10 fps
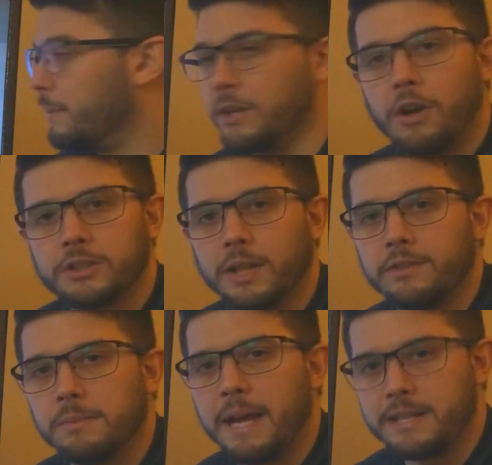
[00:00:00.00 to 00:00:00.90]
You'd also have
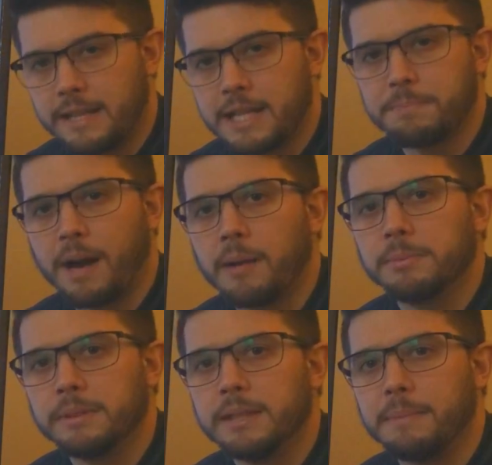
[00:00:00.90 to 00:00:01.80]
to imagine that's
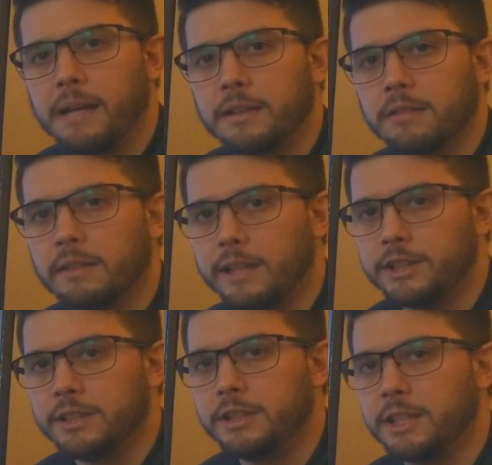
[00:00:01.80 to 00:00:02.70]
probably about their
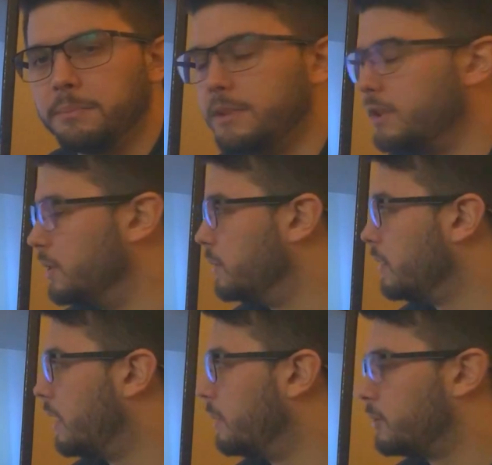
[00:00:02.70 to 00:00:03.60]
relationship to
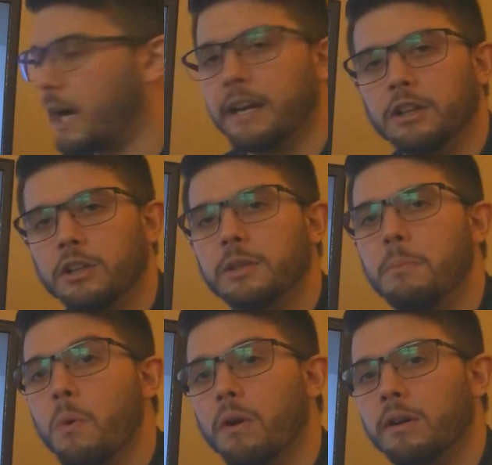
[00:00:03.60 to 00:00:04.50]
trying to look
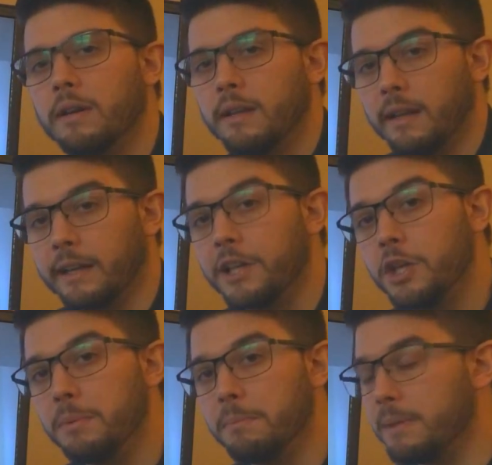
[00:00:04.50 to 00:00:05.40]
more like a
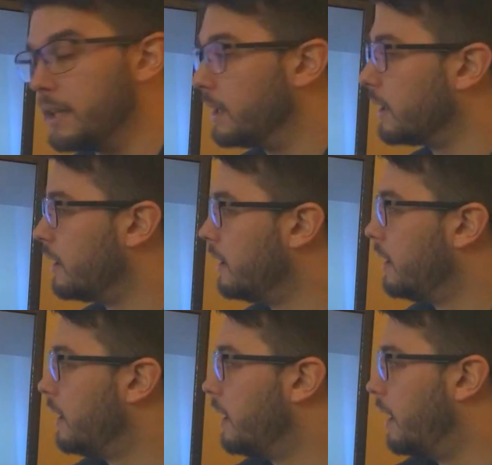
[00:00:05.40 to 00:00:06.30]
human being.
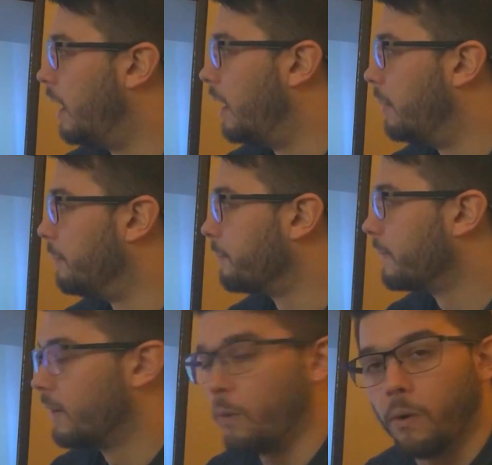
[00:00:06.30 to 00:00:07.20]

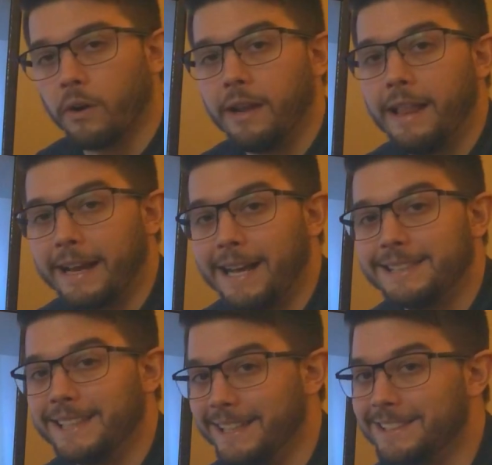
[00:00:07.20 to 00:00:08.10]
Or, like I
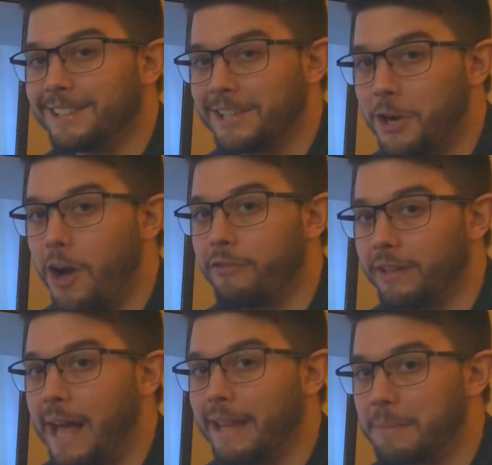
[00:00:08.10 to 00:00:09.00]
said, he's looking an awful
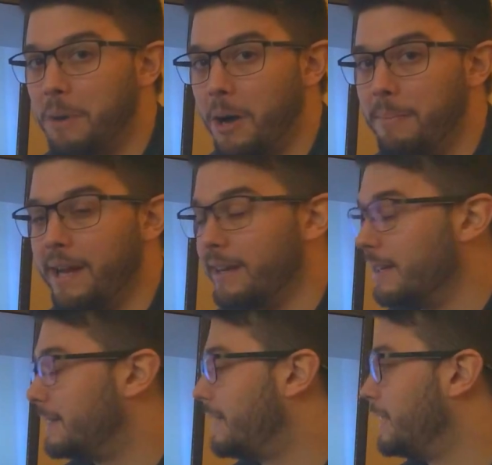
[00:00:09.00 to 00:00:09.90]
lot like Paul Bettany.
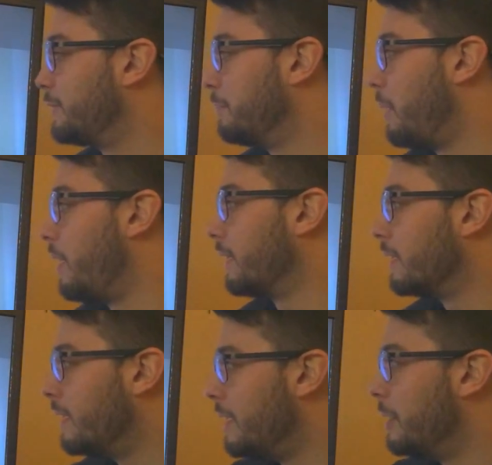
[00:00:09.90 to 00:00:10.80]
It's nice for Paul to
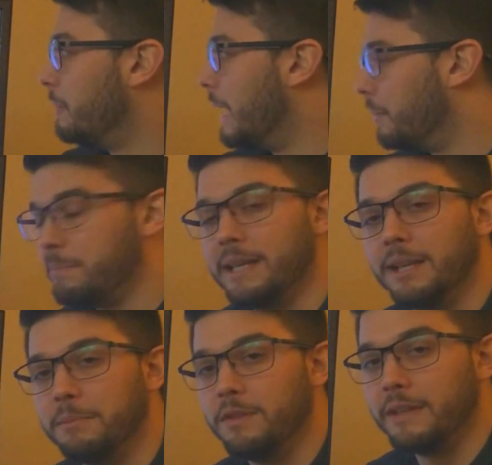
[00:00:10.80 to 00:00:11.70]
be able to be
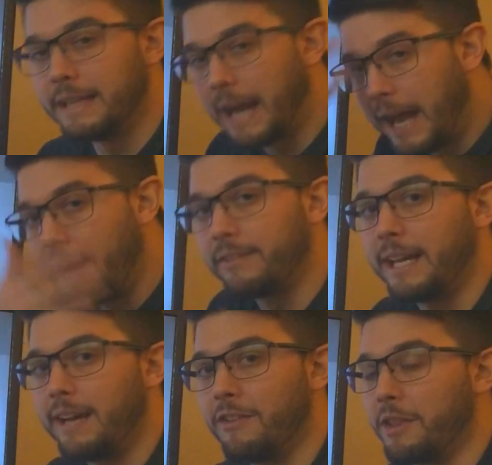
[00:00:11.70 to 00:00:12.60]
in the movie and not have to
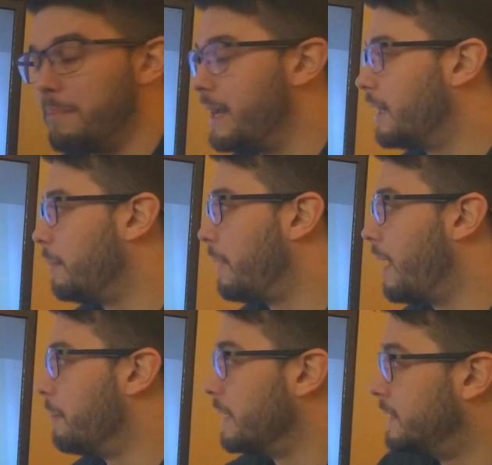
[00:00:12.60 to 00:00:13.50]
have all the makeup
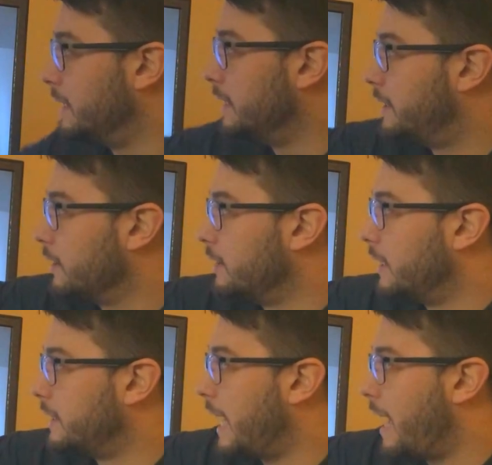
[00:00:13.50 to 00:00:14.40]
on. But you see, he still
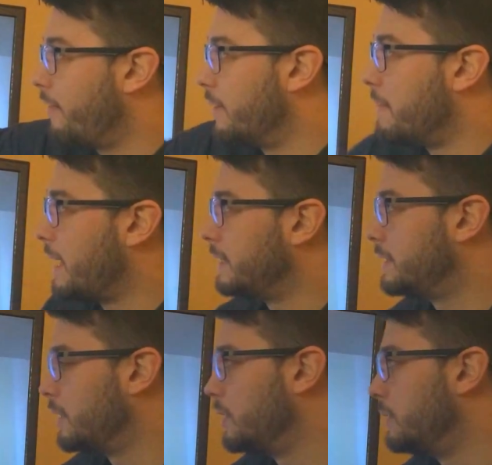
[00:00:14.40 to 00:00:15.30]
does have the Mind
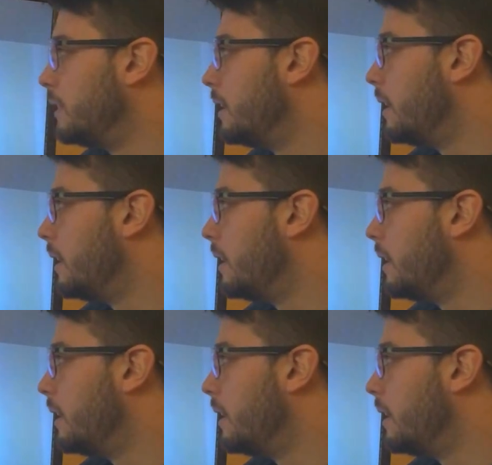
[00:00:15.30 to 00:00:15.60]
Stone